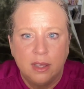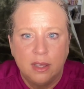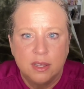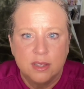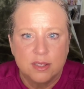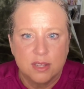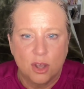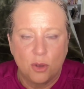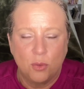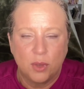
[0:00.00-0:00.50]

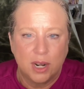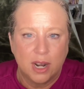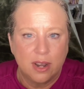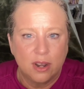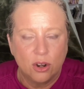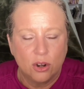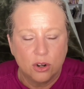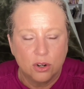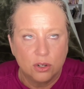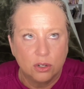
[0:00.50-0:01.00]
So when I
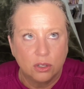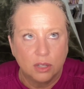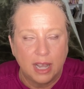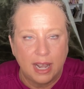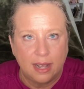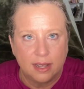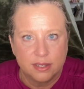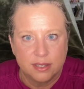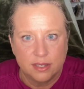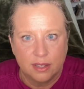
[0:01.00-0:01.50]
heard
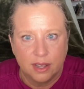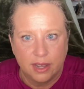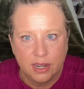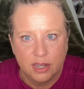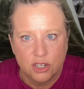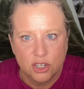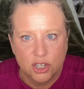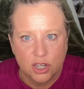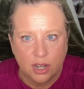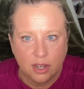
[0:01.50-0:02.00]

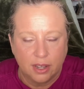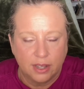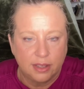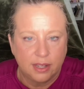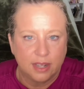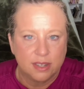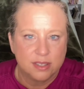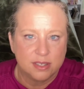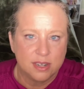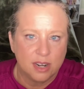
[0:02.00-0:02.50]
glass-like shine,
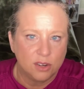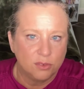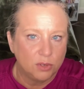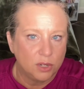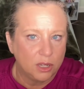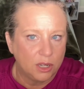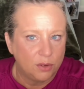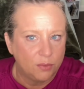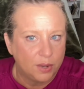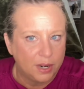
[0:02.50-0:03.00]
that's not
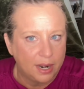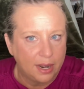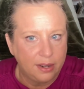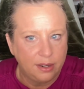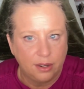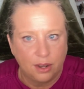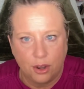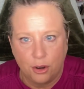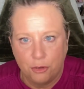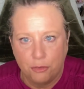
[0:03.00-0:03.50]
really what I
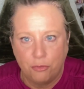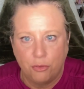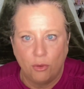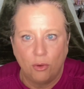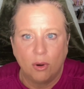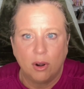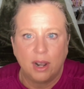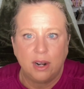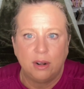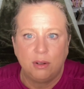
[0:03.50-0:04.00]
go
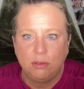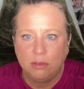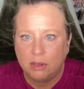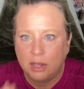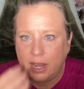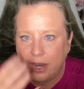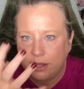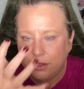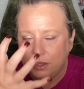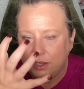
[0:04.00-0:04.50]
for. I don't
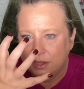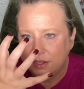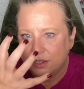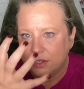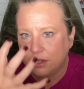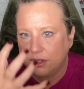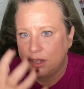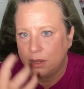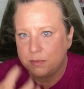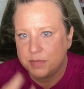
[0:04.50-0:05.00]
like
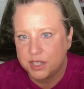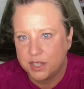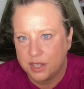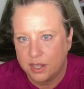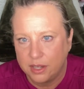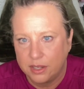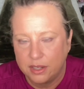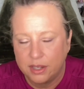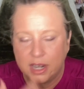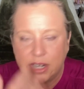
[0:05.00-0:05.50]
these lips
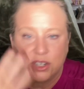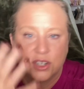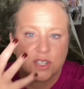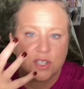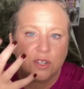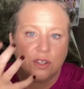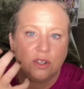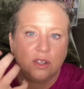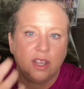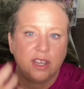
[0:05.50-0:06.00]
that they just
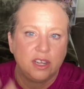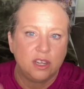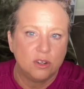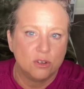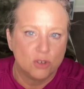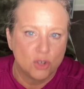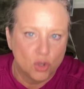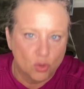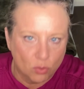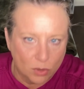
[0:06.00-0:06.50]
look like you're
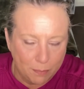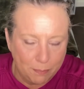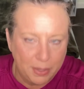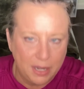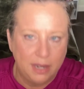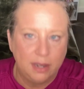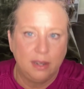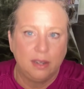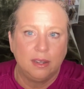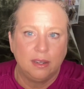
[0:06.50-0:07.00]

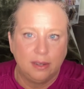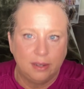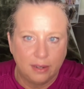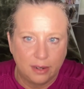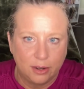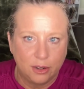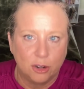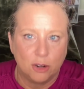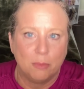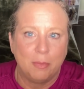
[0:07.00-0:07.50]
dripping, you
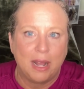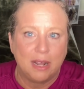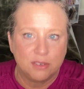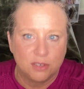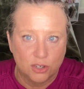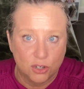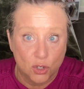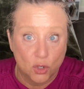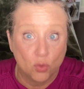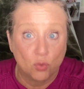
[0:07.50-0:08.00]
know, you're about
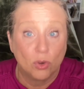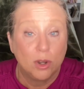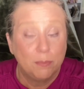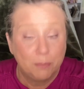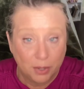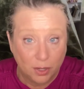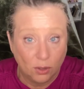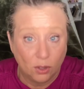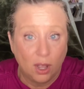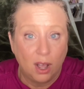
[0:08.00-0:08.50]
to drip
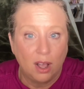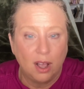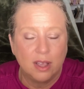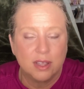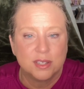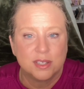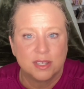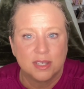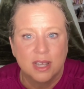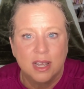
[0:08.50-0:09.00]

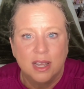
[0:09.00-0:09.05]
gloss.